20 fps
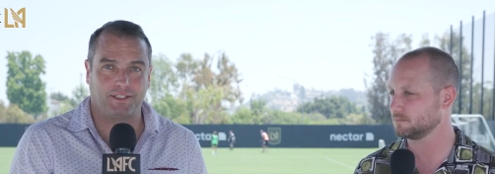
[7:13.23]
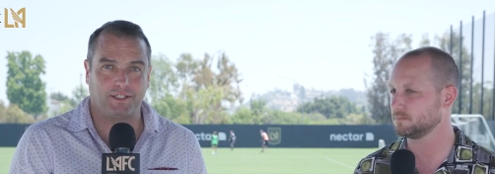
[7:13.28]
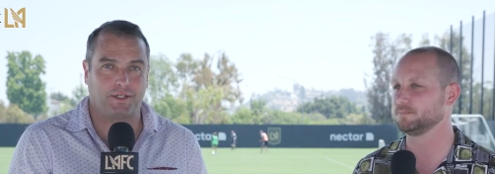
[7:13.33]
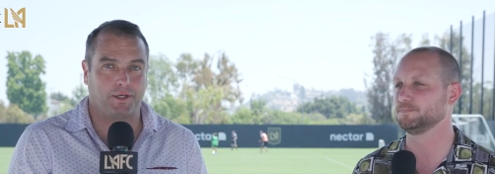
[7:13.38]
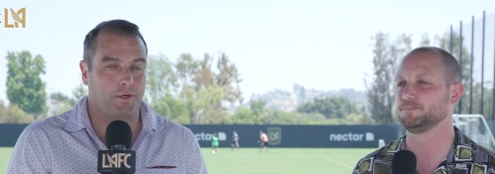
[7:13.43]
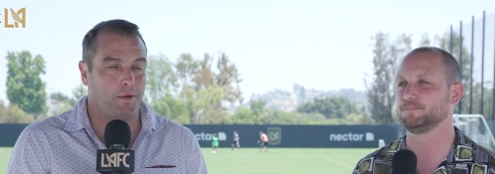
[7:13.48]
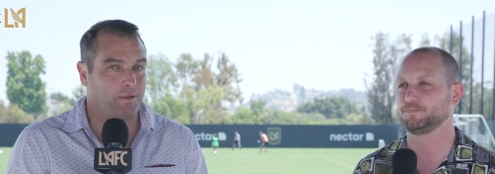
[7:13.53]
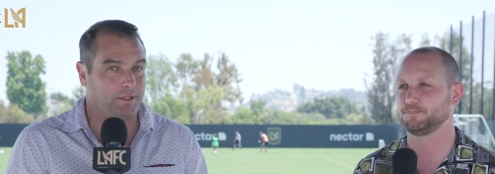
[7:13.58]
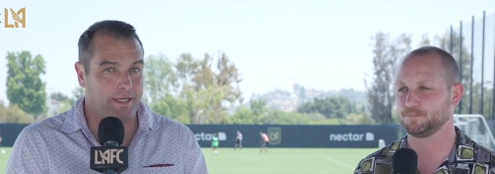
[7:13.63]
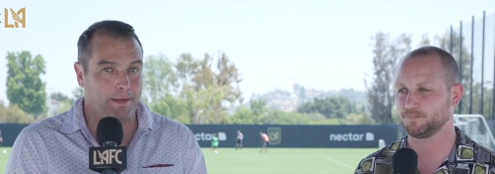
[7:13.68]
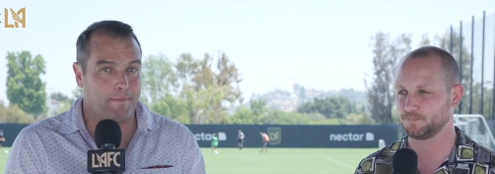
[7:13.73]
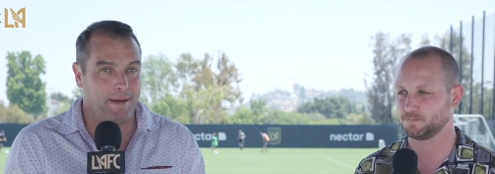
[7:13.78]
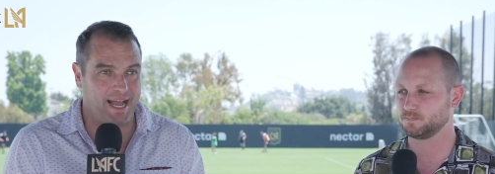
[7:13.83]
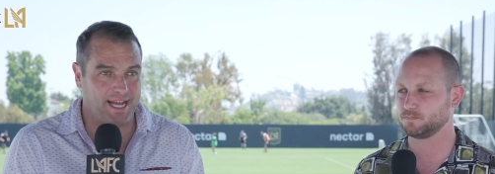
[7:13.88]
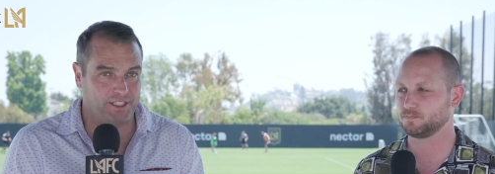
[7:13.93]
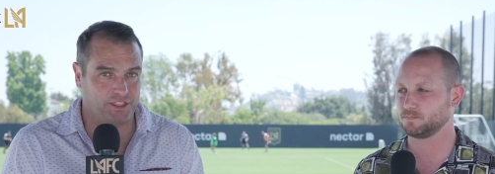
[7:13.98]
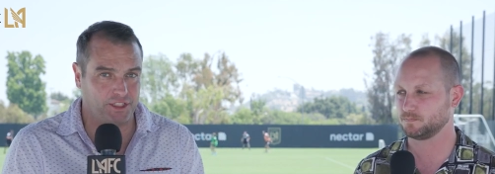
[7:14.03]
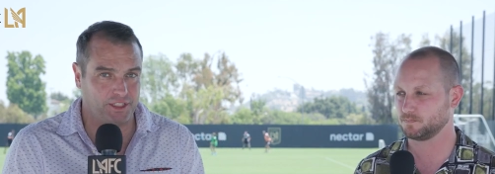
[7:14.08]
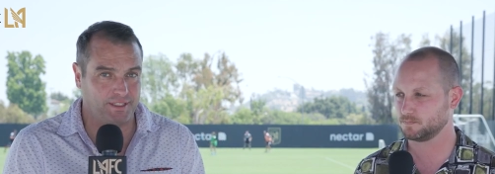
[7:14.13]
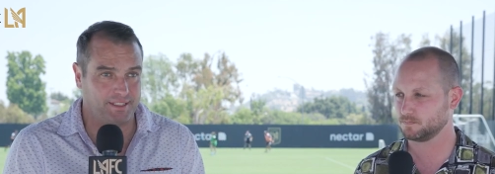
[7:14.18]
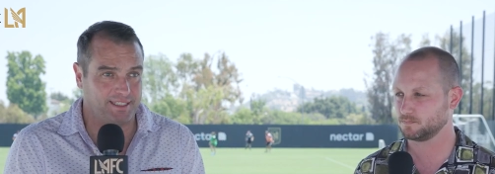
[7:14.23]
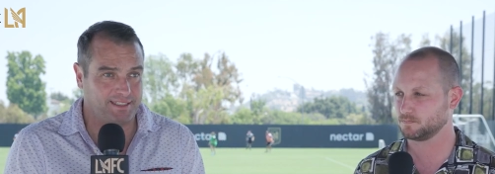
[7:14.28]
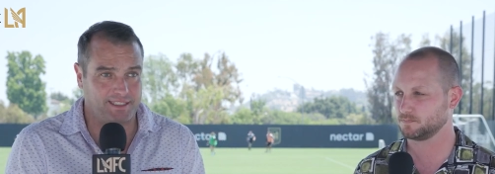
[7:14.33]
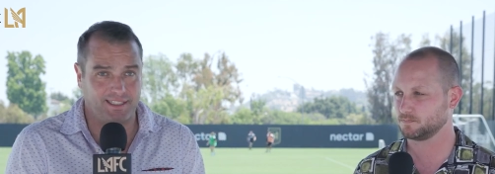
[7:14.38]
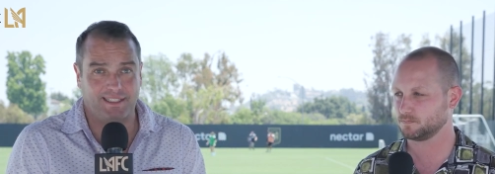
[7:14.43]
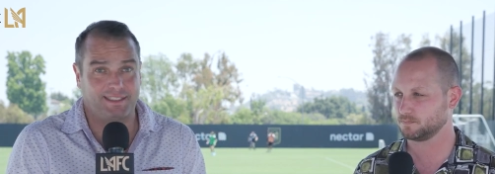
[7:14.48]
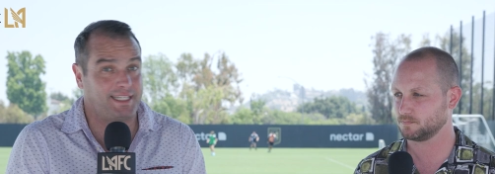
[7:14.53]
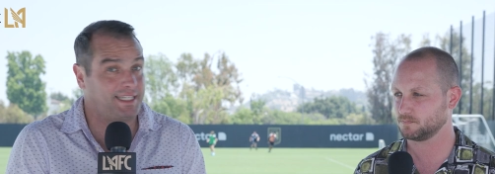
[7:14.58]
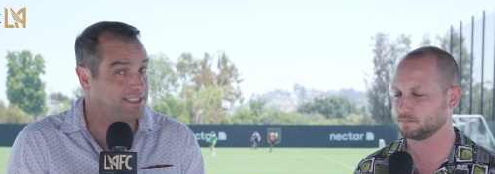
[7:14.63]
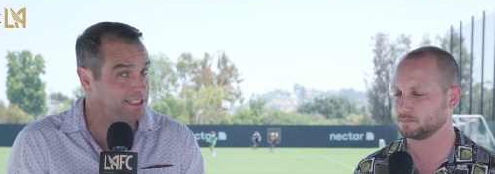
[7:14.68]
Speaker 1: You could only imagine.
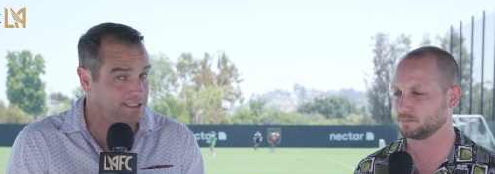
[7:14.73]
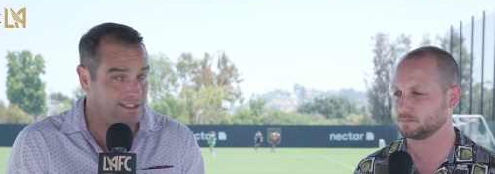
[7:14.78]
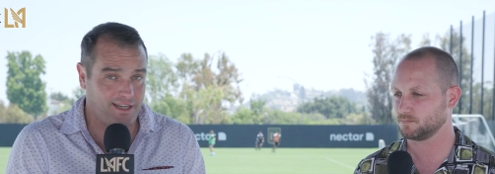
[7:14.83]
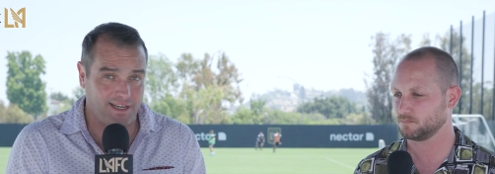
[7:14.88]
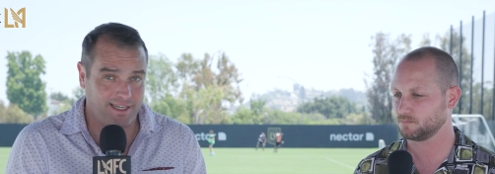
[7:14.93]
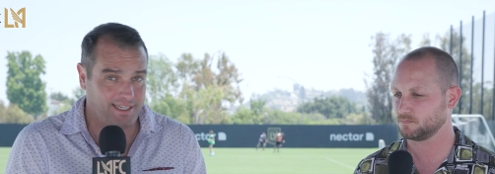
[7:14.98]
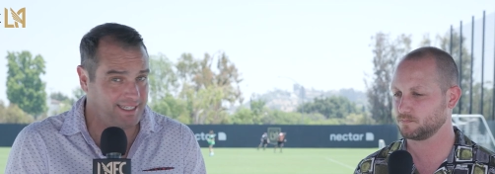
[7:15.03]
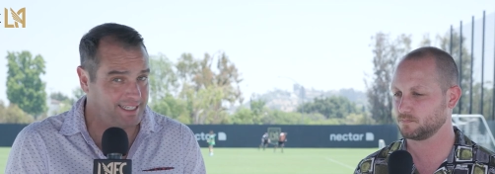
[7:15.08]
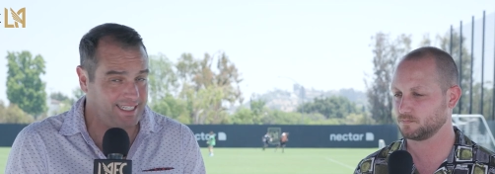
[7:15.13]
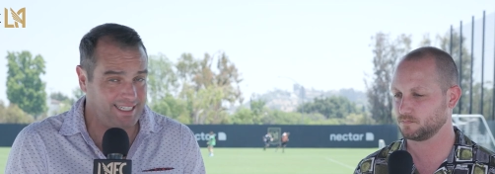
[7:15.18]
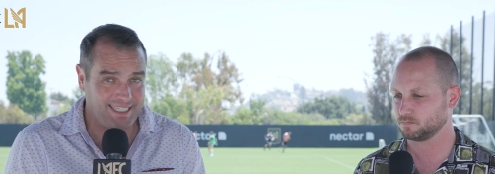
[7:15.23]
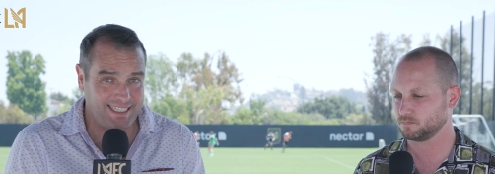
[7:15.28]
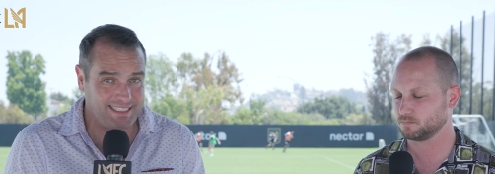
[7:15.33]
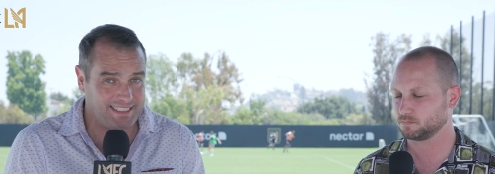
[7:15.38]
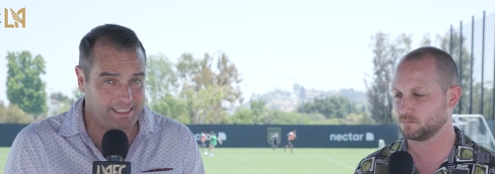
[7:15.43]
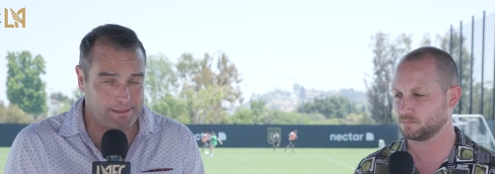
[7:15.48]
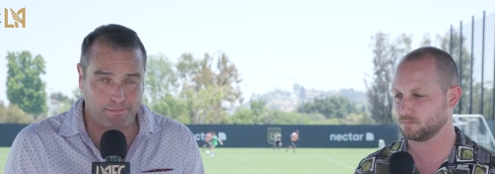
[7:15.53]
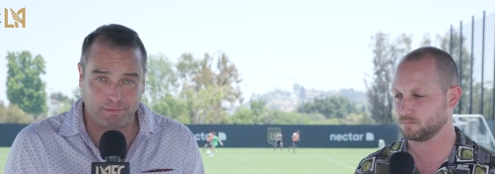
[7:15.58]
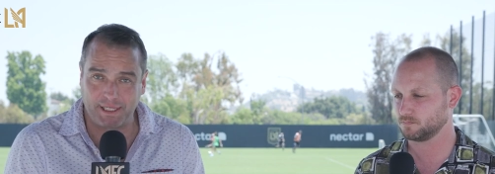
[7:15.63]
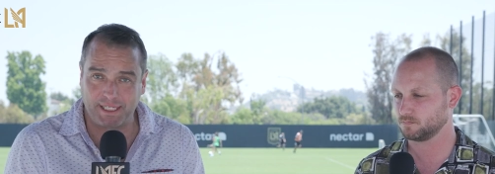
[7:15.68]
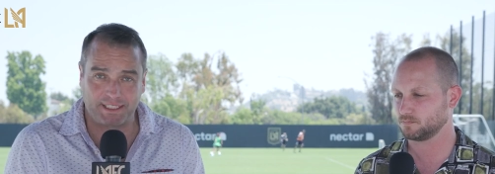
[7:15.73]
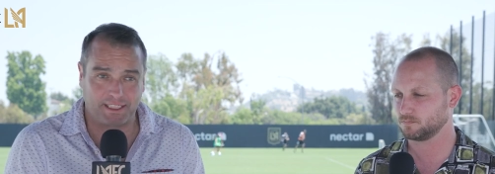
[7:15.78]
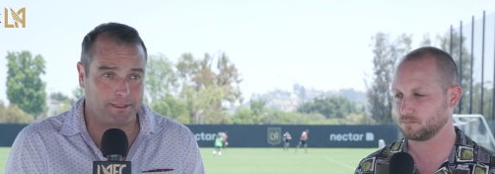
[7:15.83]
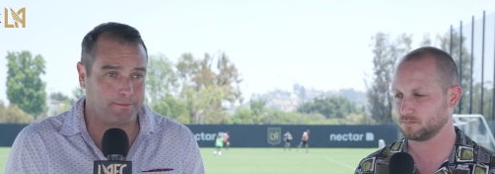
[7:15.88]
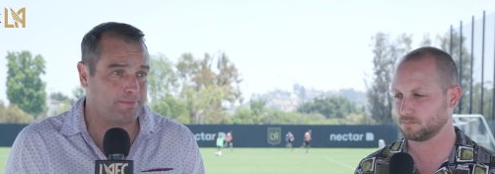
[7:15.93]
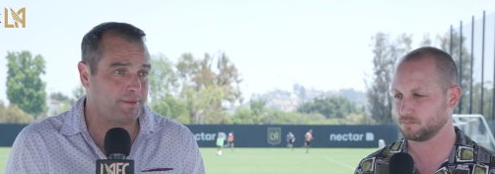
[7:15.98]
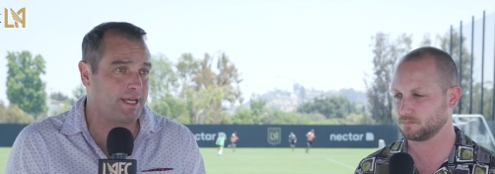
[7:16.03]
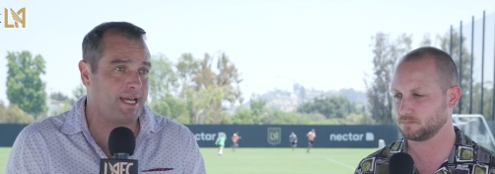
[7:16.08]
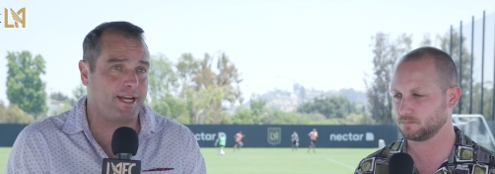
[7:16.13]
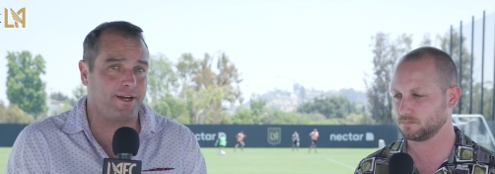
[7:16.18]
That's not an easy place to
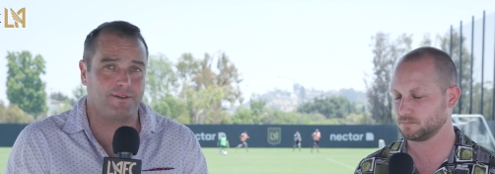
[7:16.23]
play.